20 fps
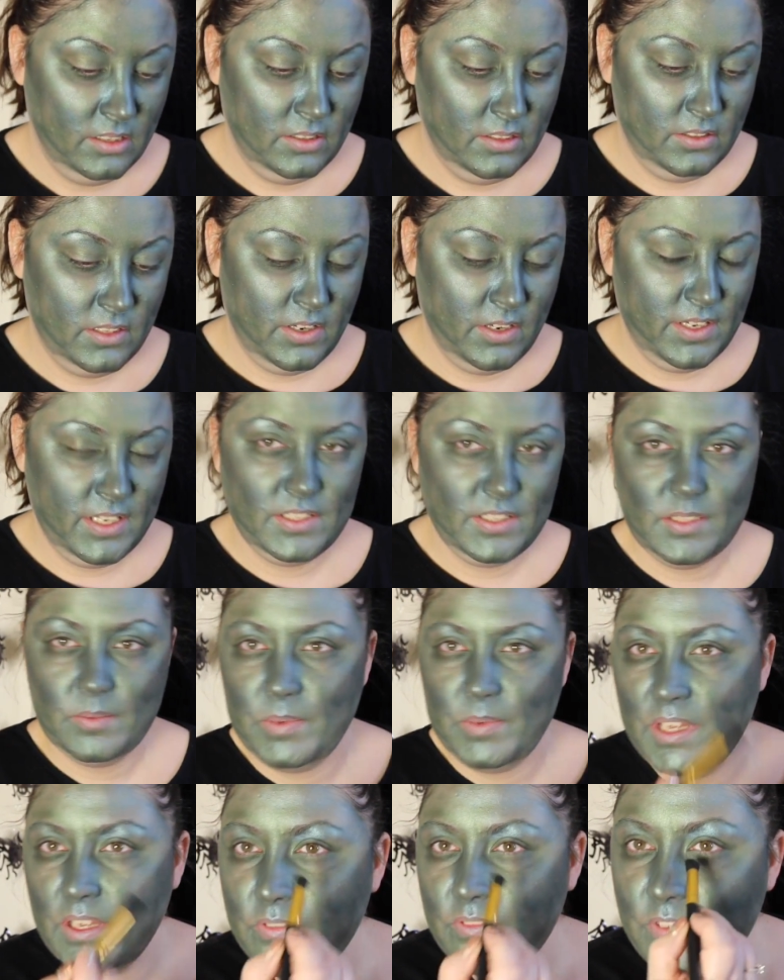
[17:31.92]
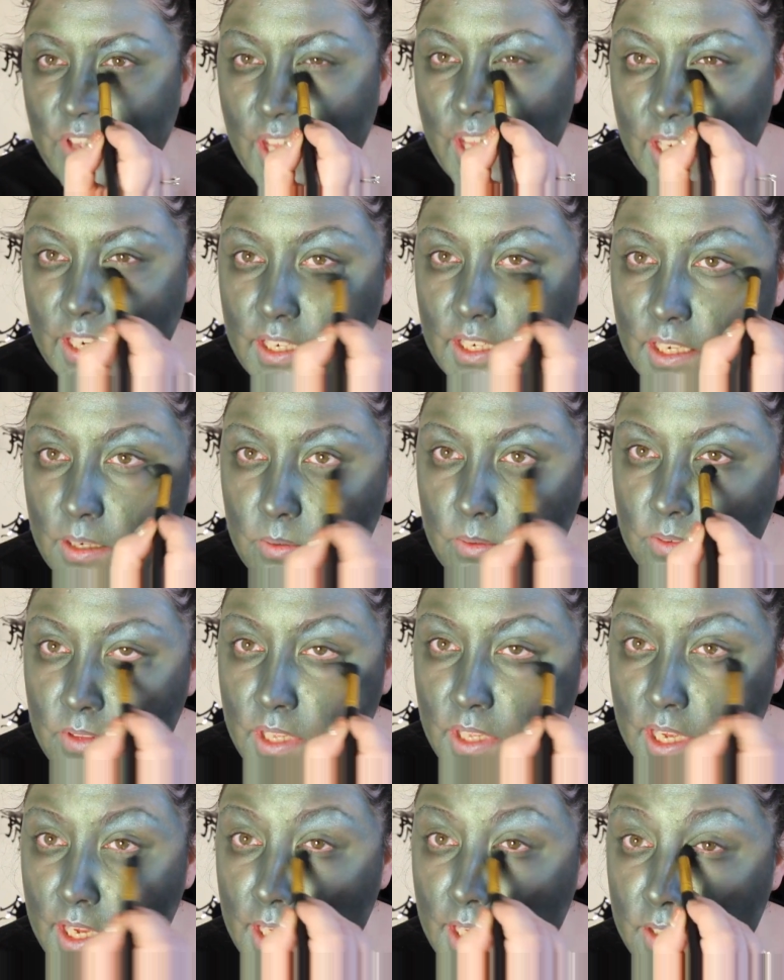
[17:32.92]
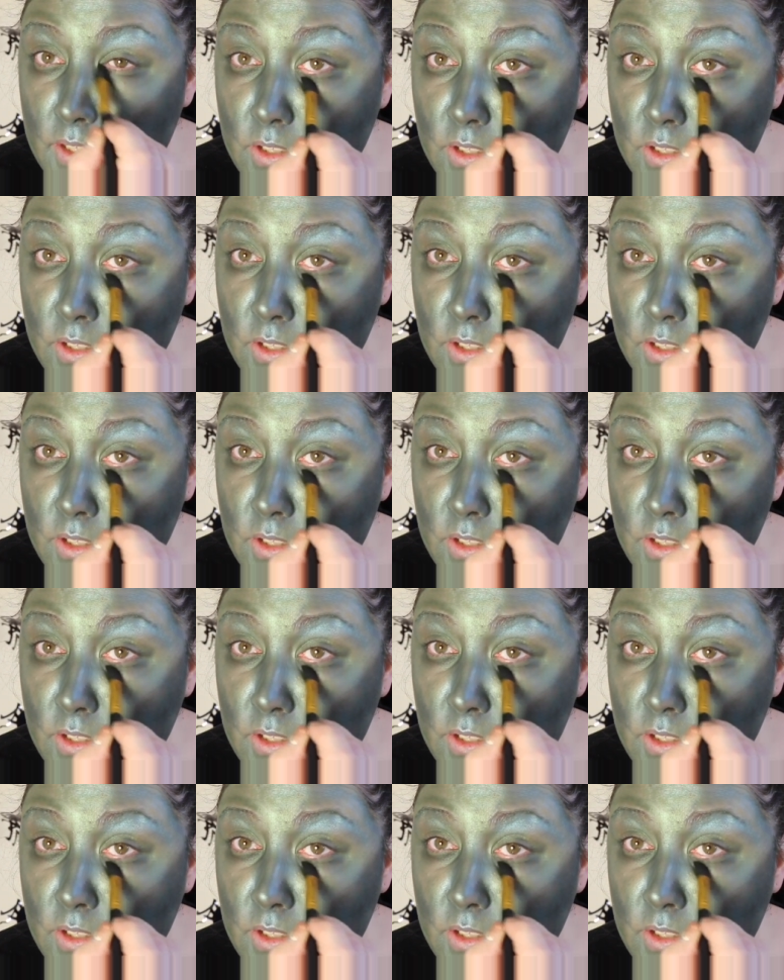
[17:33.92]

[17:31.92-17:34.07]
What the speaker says: No need to be fairly neat with this,